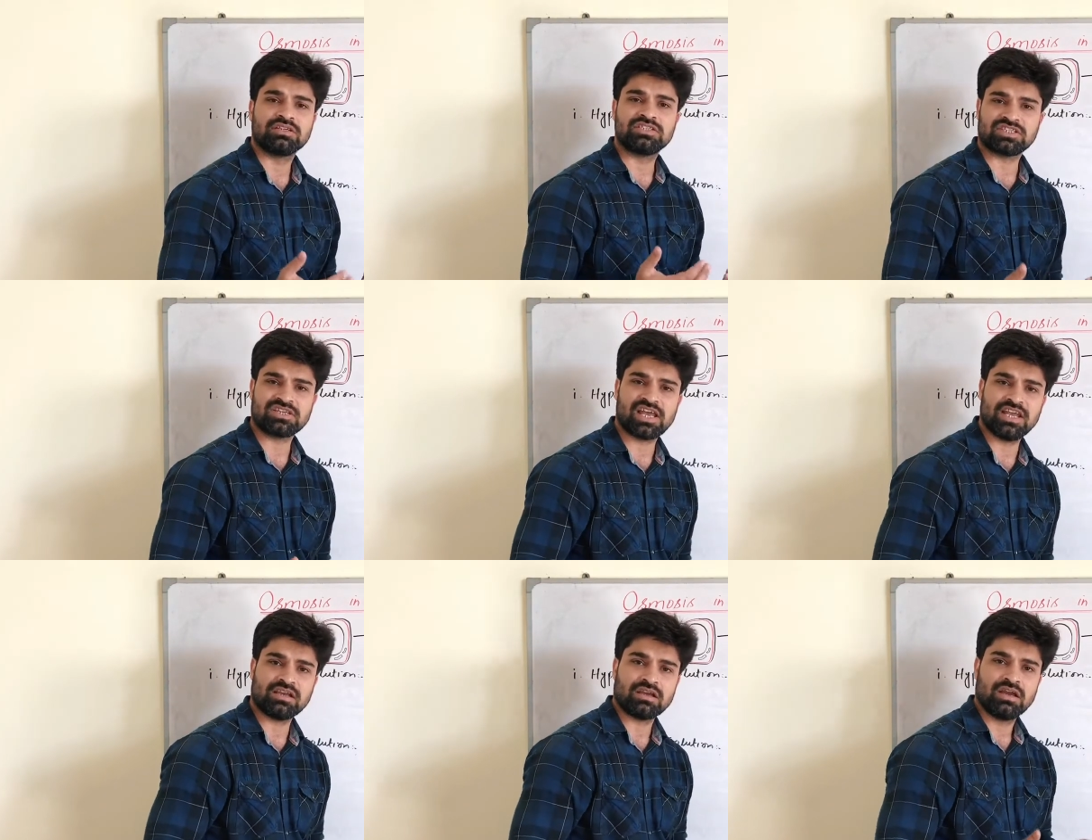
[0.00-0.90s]
just
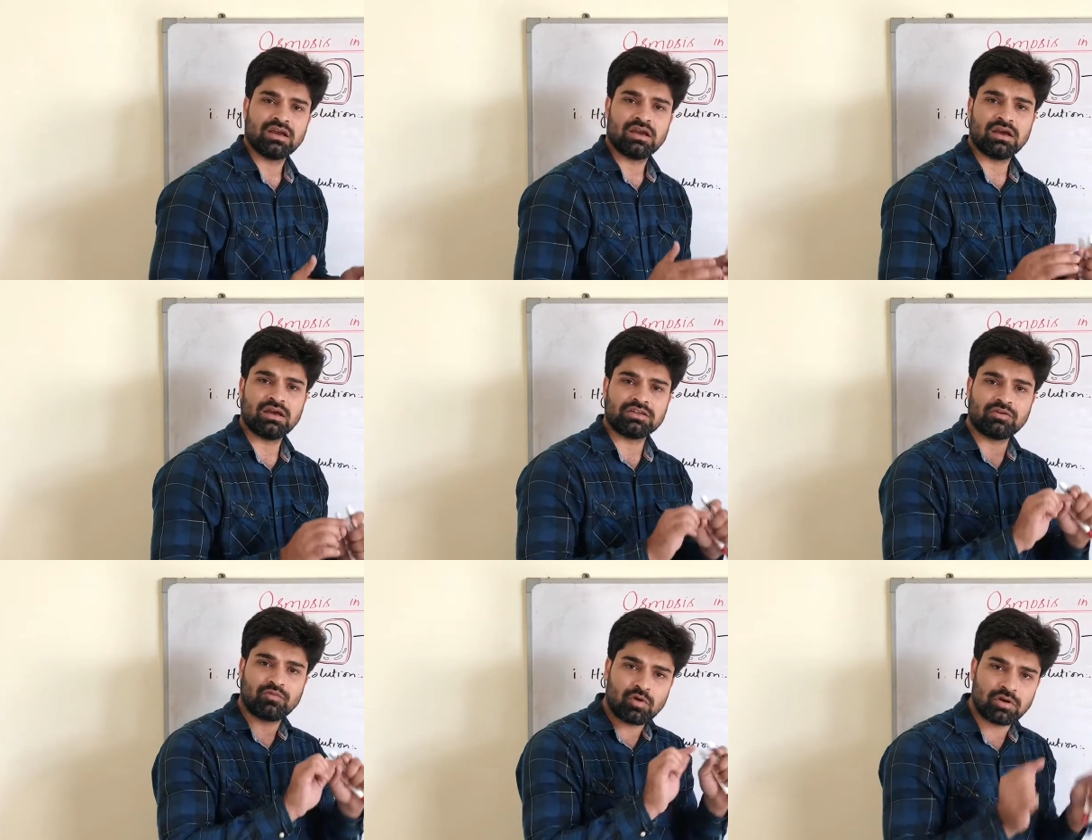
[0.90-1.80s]
like
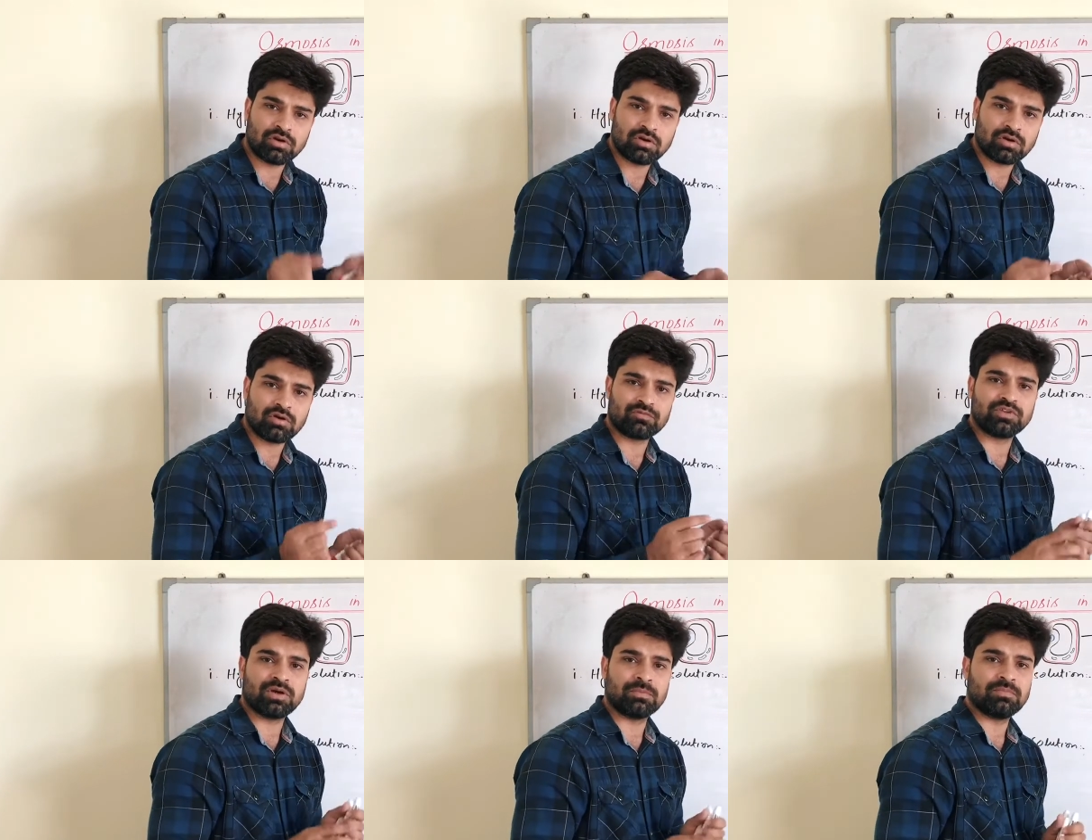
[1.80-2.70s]
the wall of
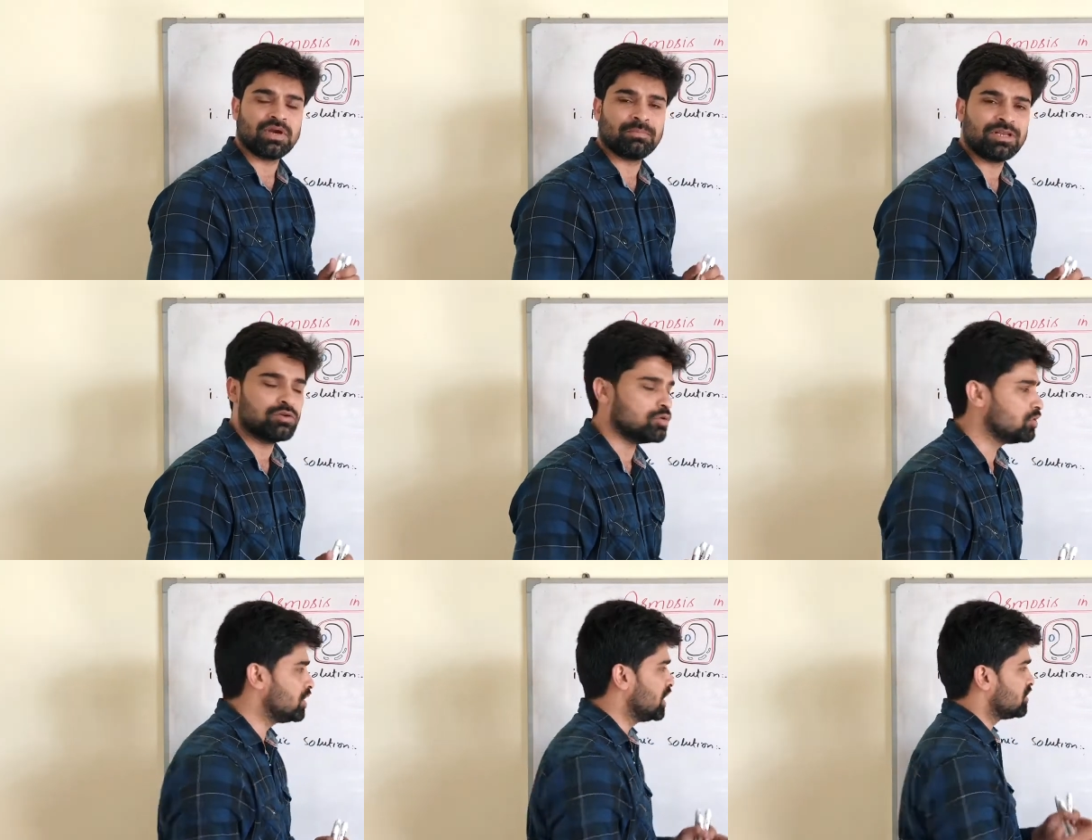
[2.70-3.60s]
the
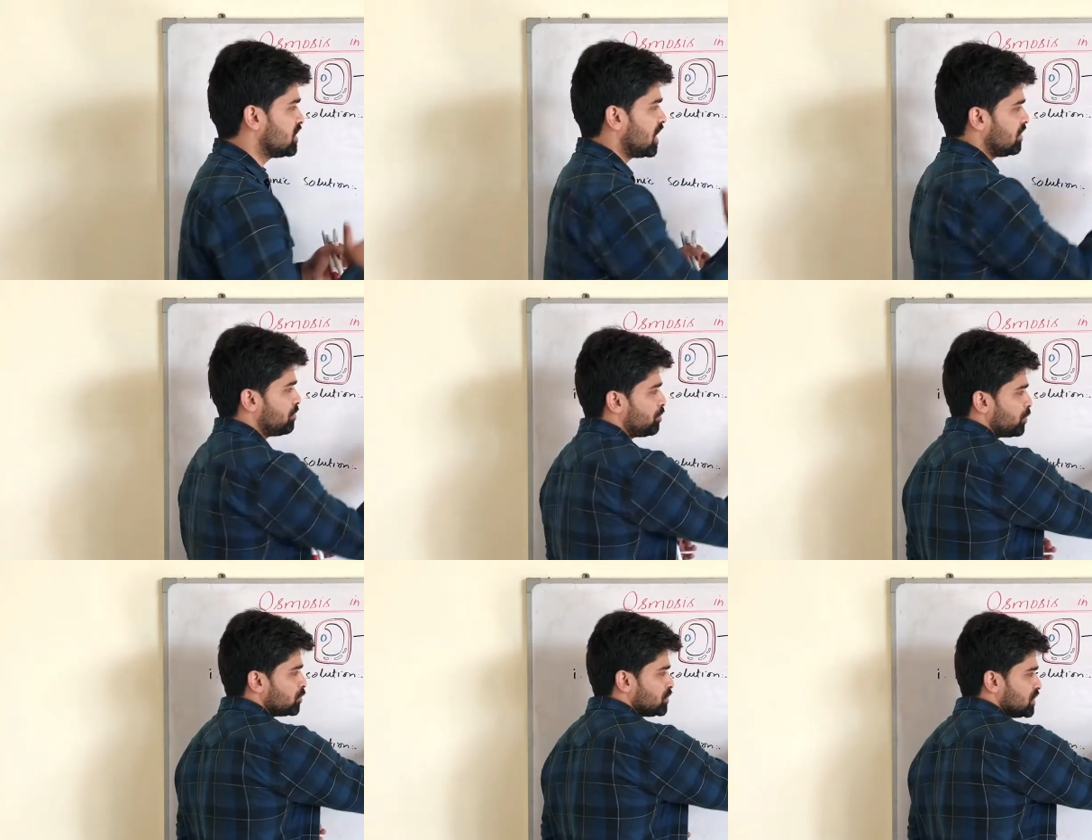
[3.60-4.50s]
balloon that
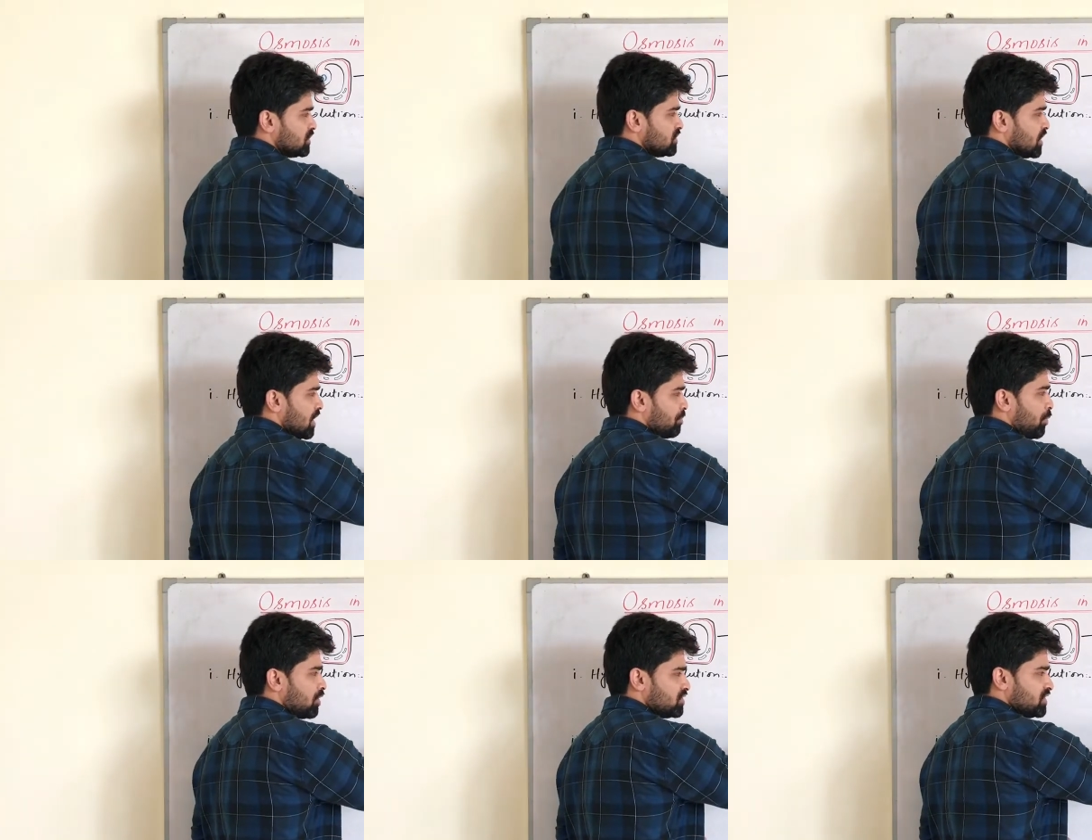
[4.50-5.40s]
pushes the
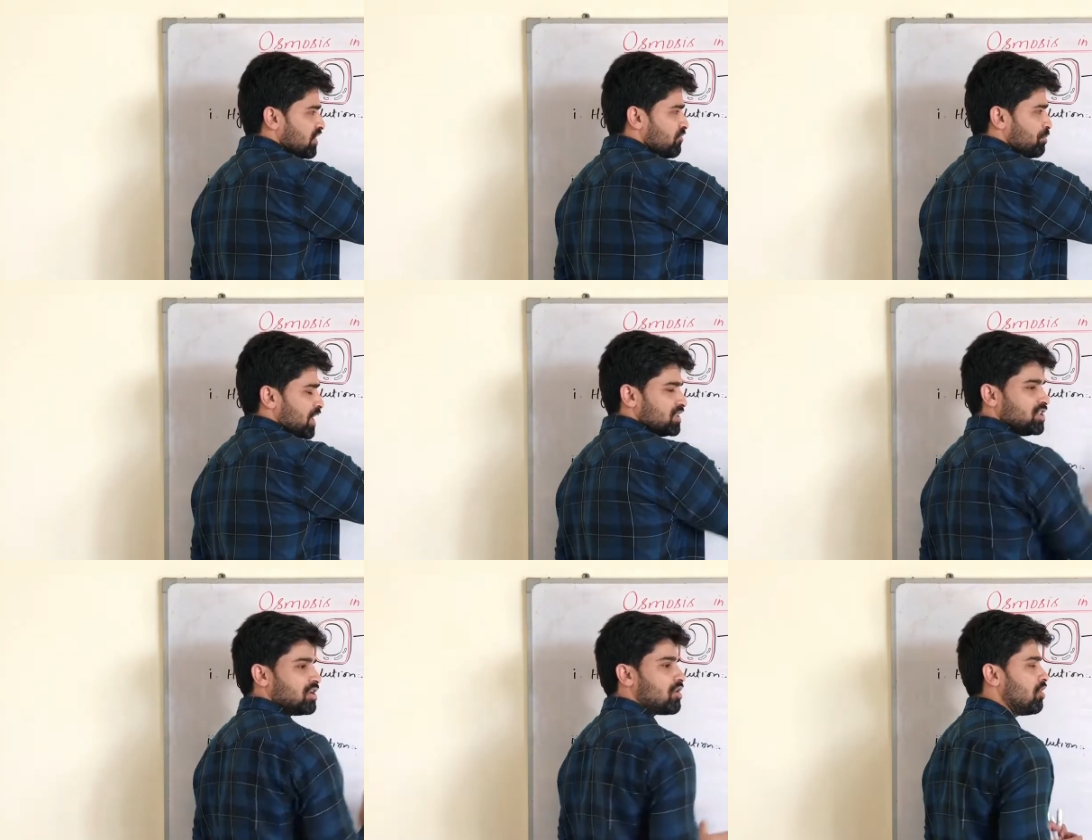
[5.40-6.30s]
positive
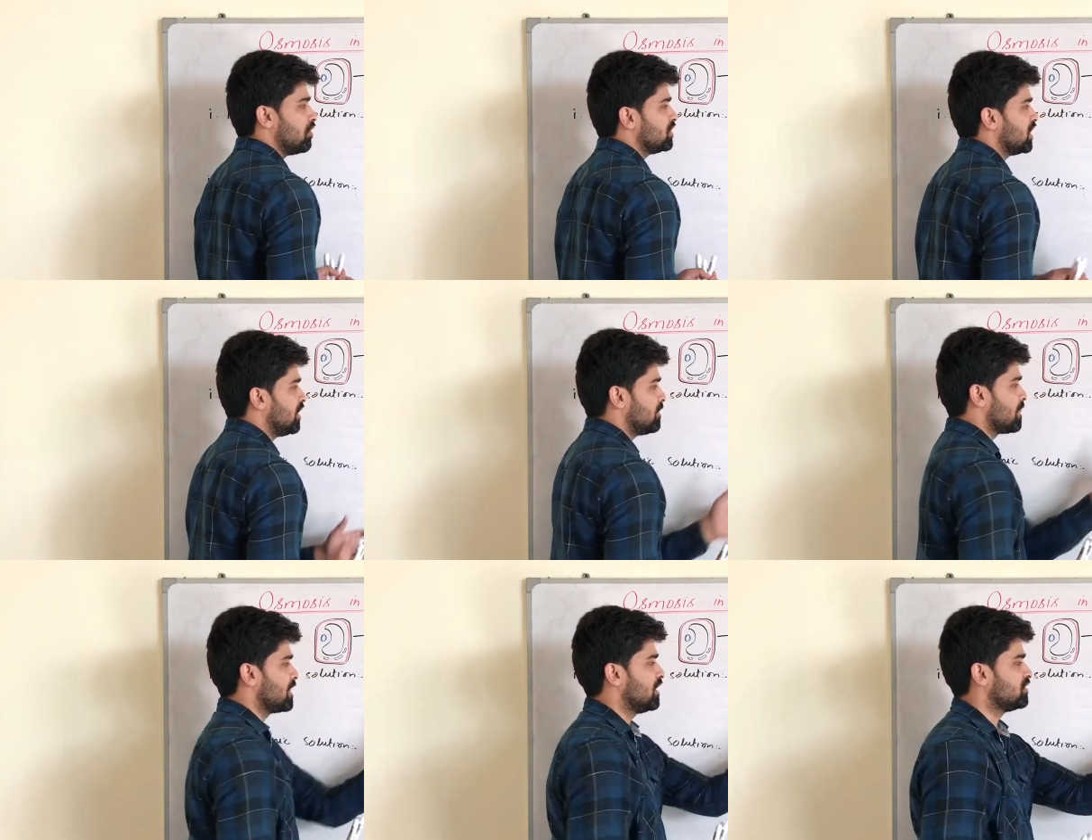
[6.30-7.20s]
pressure on
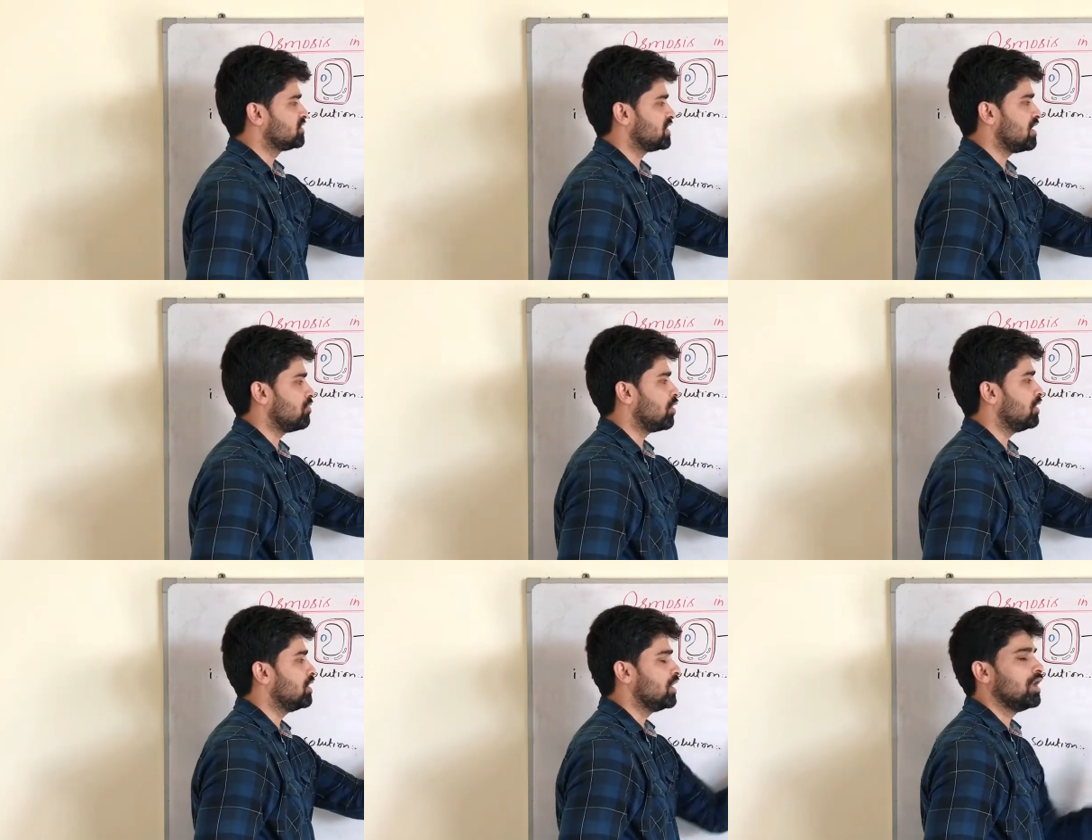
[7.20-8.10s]
the cell
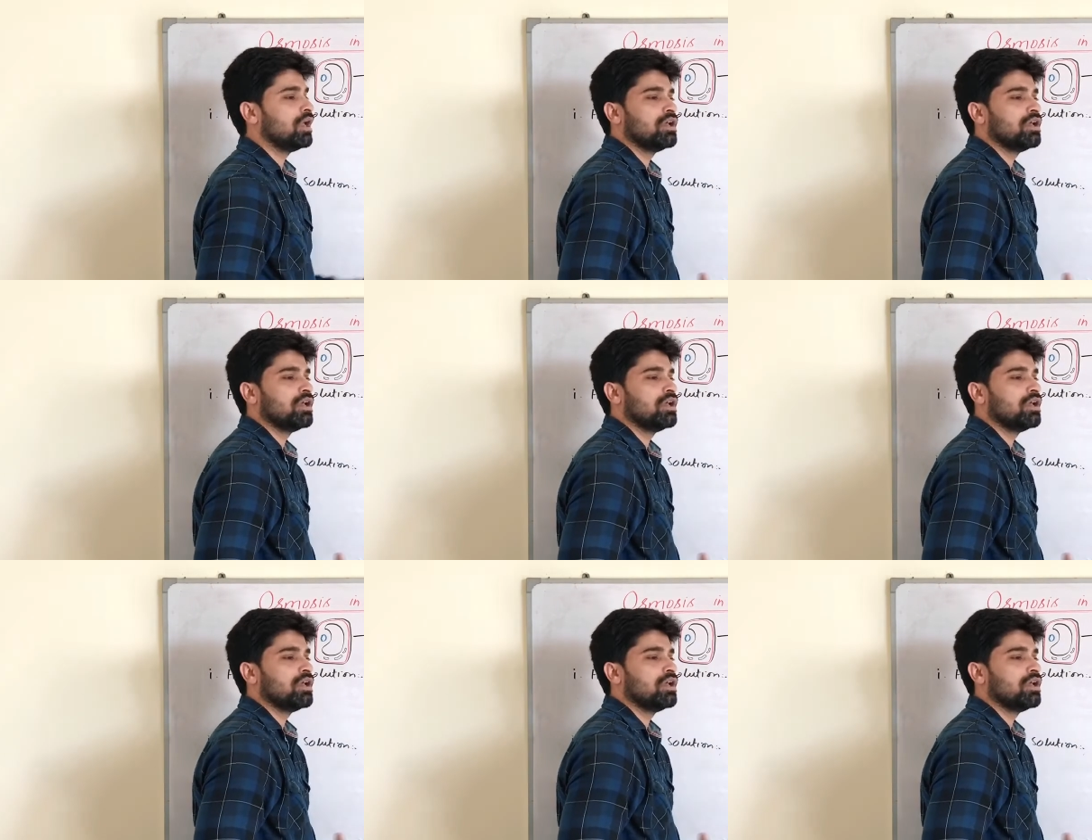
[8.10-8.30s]
wall.